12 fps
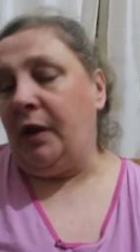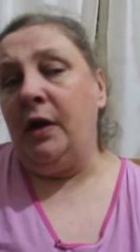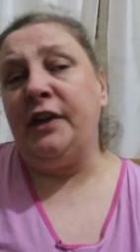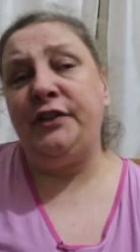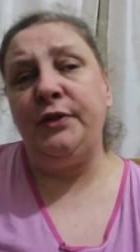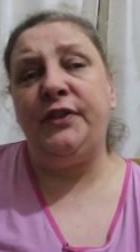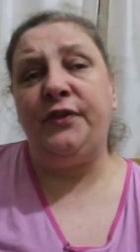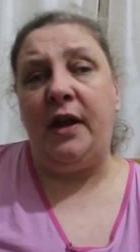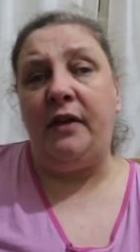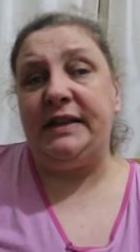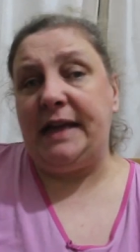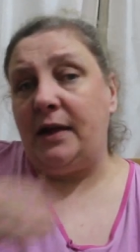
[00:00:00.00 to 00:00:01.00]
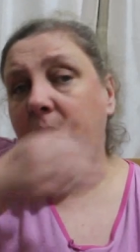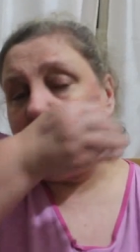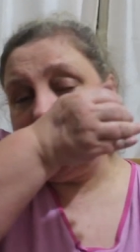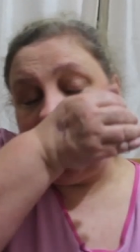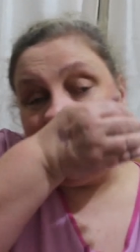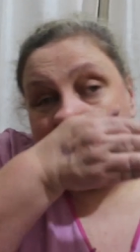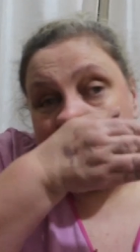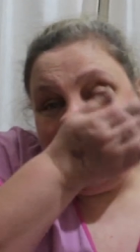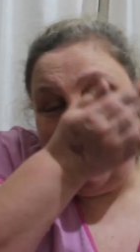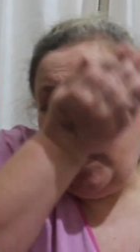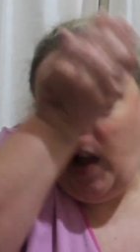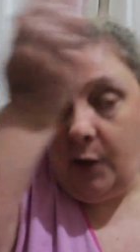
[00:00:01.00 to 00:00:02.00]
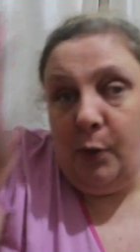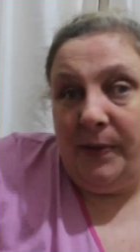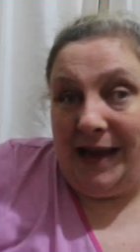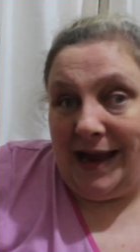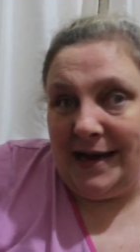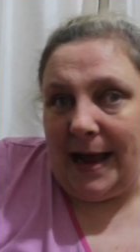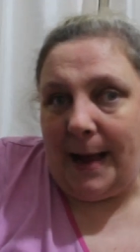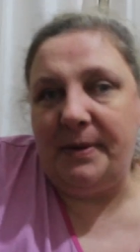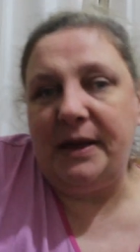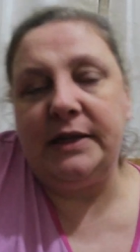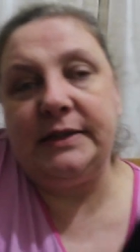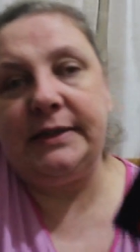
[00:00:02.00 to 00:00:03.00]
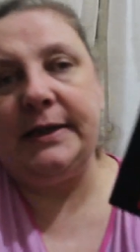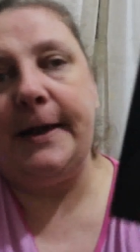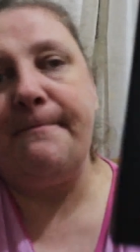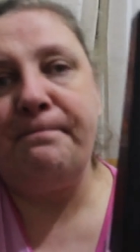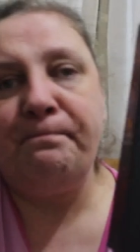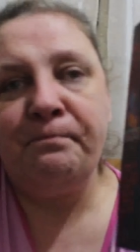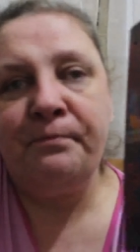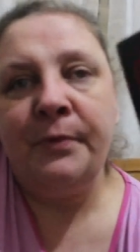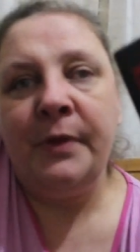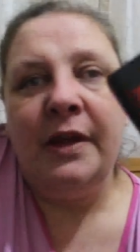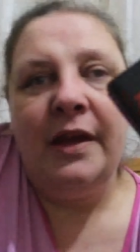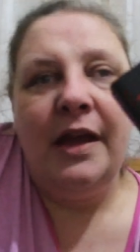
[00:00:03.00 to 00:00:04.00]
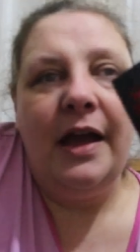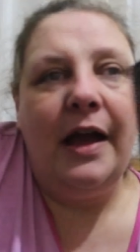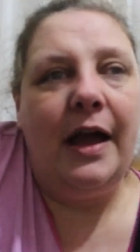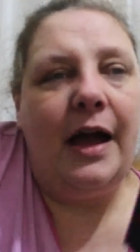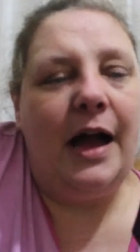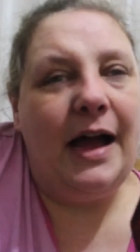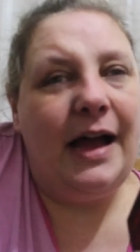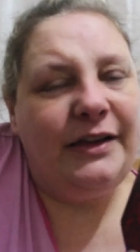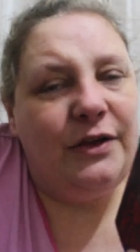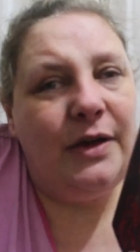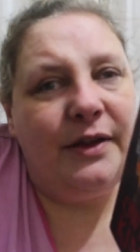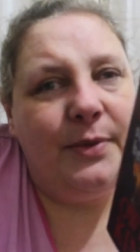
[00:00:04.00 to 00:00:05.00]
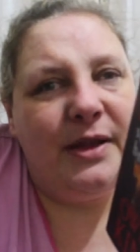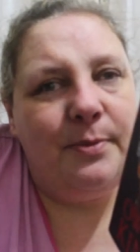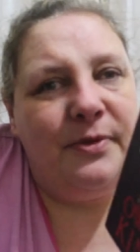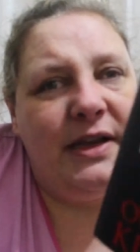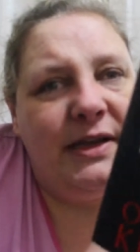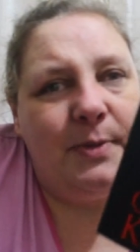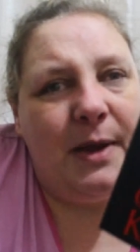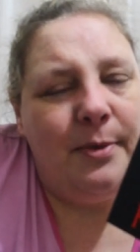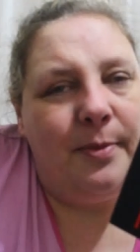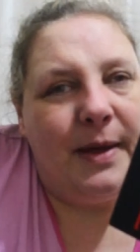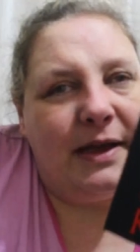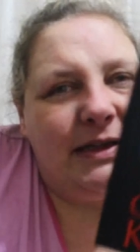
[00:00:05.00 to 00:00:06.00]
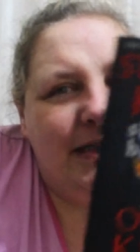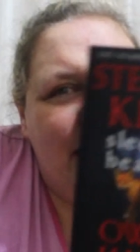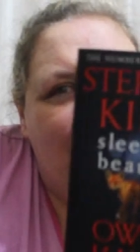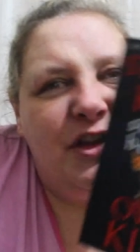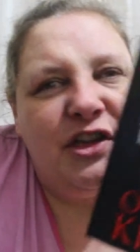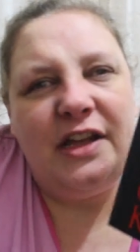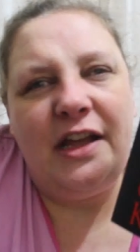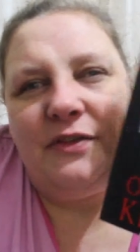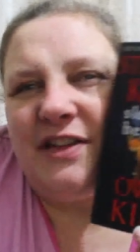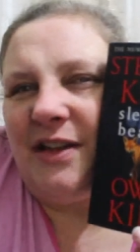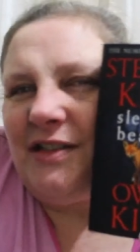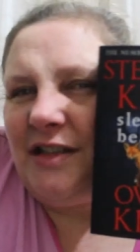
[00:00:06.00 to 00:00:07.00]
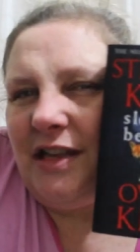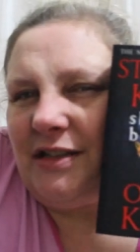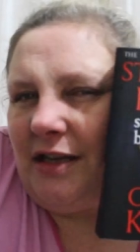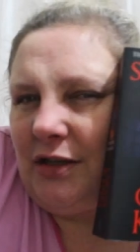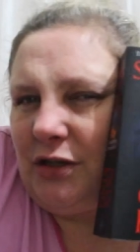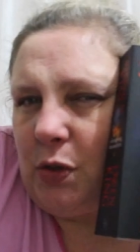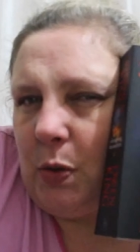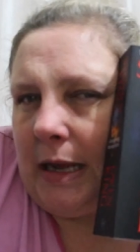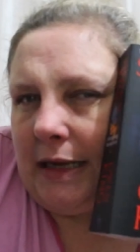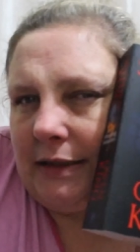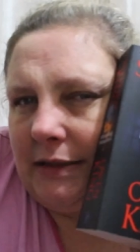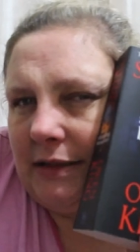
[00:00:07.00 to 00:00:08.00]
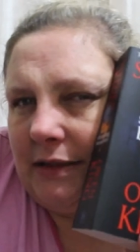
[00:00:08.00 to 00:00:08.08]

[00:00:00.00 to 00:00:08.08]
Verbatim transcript: As soon as Fairy Tale comes out in paperback, I will be getting that because um, I do like the way these paperbacks sit on the shelves downstairs. They look so nice.